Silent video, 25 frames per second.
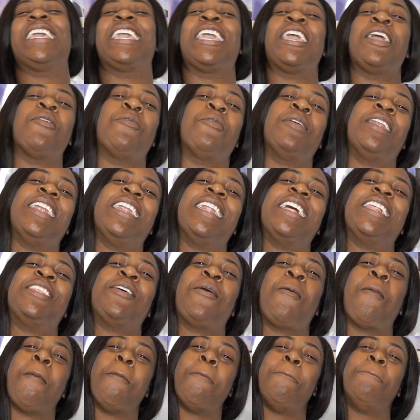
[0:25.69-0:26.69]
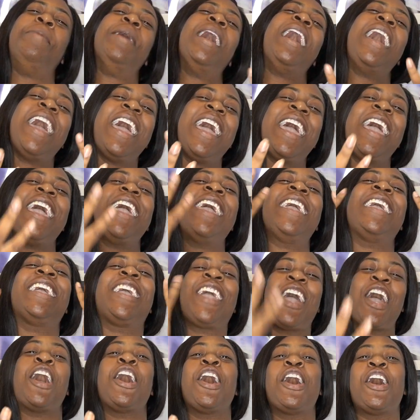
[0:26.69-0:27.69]
again with another
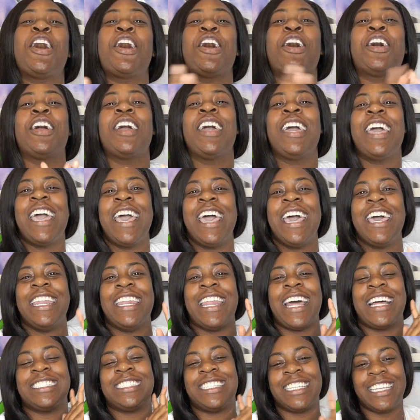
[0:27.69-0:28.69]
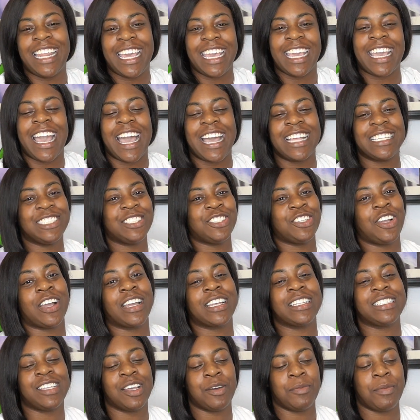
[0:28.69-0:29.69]
banger. Now, today, guys, as y'all
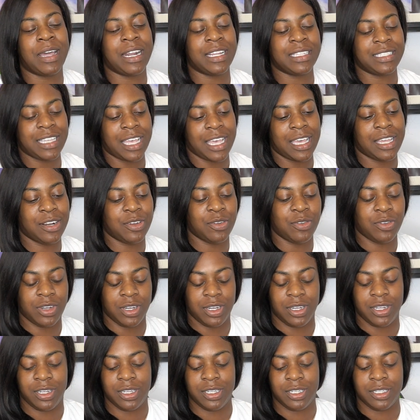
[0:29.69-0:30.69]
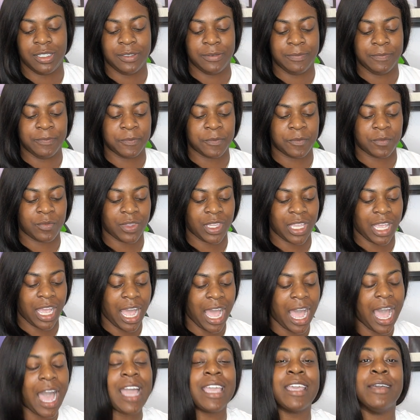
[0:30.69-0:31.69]
can tell by the title,
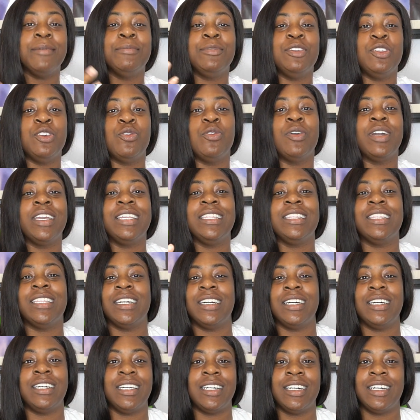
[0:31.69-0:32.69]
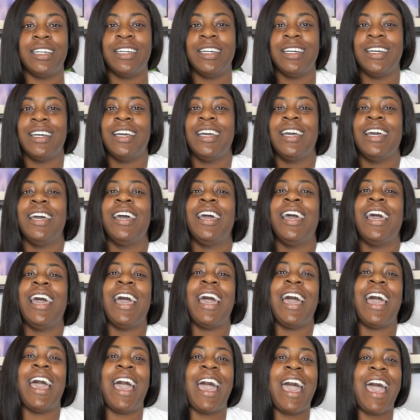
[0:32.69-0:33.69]
I am doing the
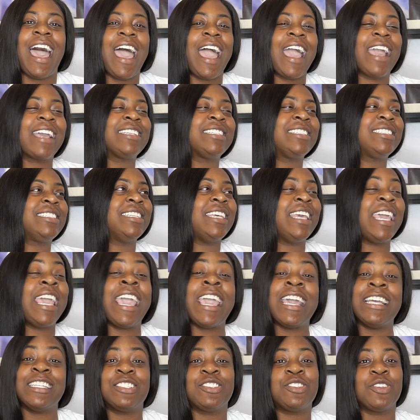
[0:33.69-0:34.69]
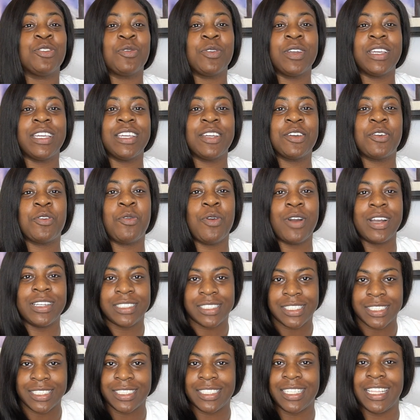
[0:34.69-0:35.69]
answering
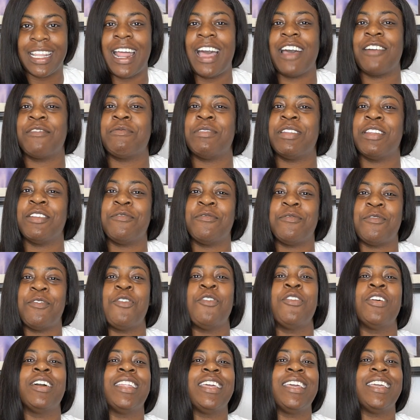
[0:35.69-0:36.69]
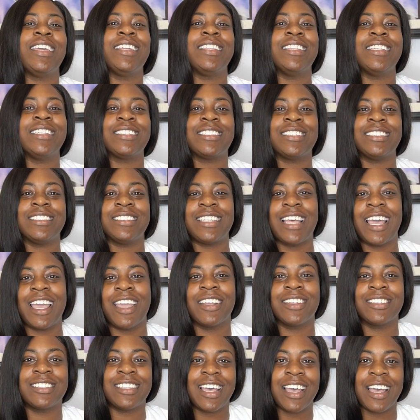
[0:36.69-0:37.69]
questions that I've been avoiding this
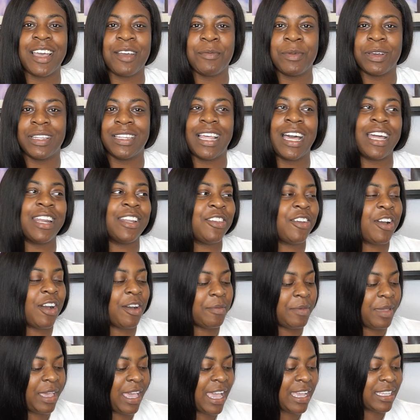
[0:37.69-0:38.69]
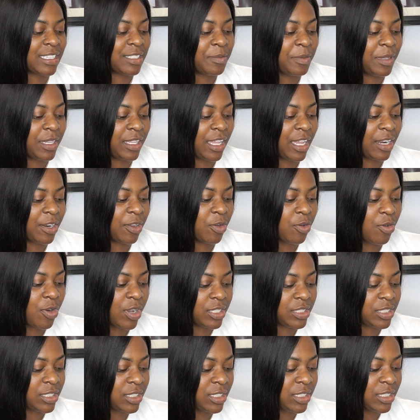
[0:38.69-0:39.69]
entire time. A lot of y'all have been asking me a lot of
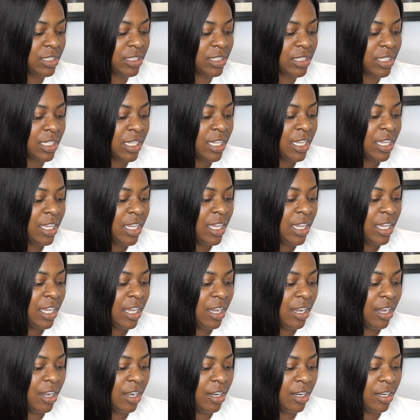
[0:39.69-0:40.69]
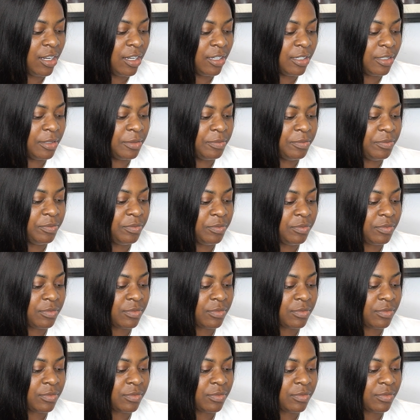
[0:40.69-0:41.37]
questions. So I